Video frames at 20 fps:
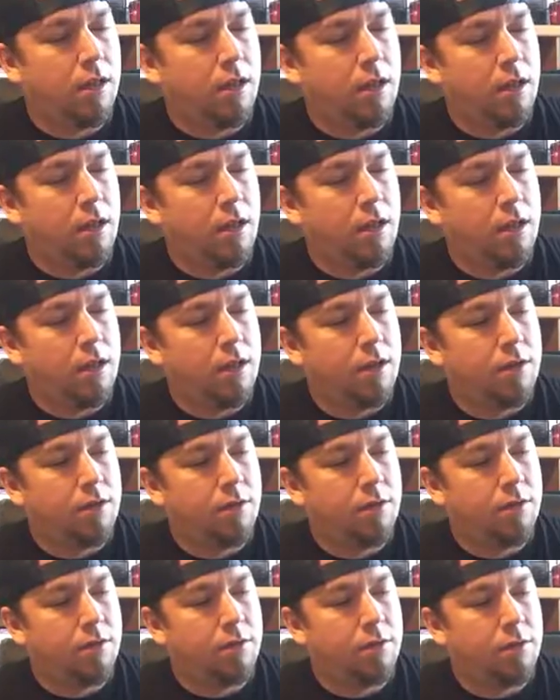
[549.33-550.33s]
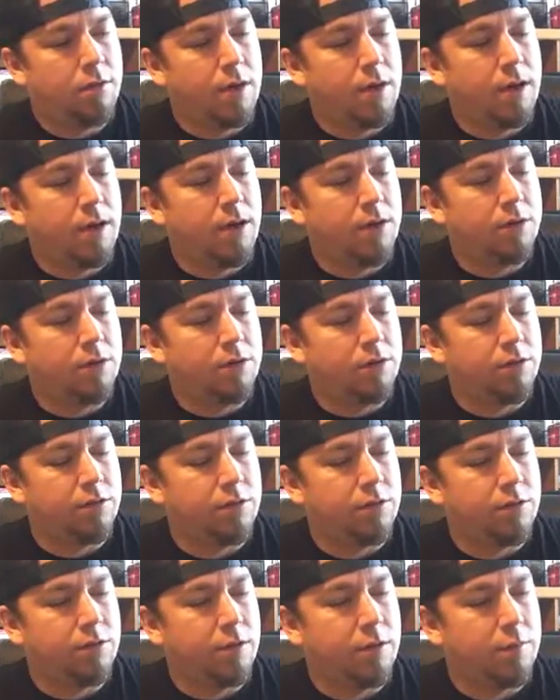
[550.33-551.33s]
And see, right now it's just
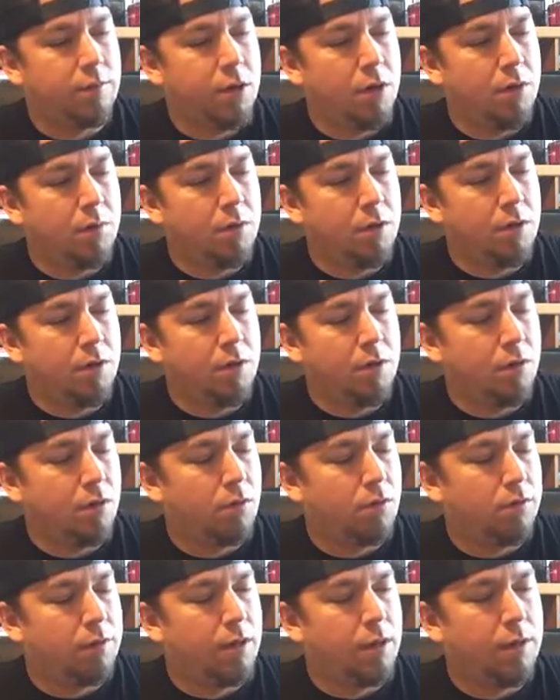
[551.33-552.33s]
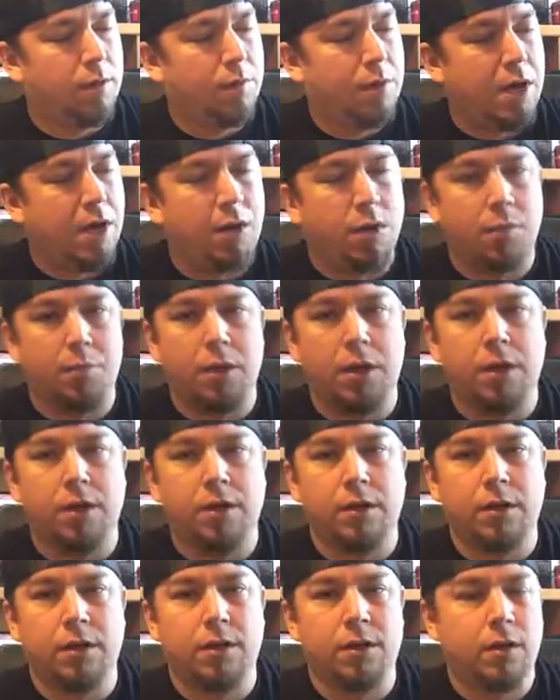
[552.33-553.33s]
in sleep mode, but you want to hold down the power
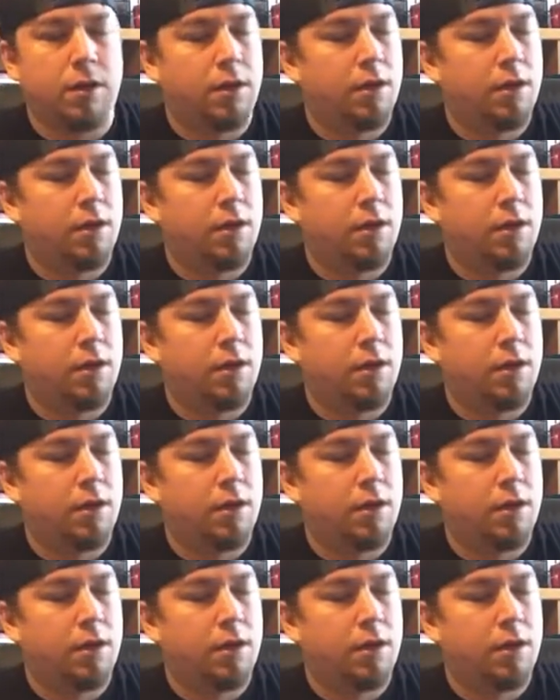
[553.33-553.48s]
button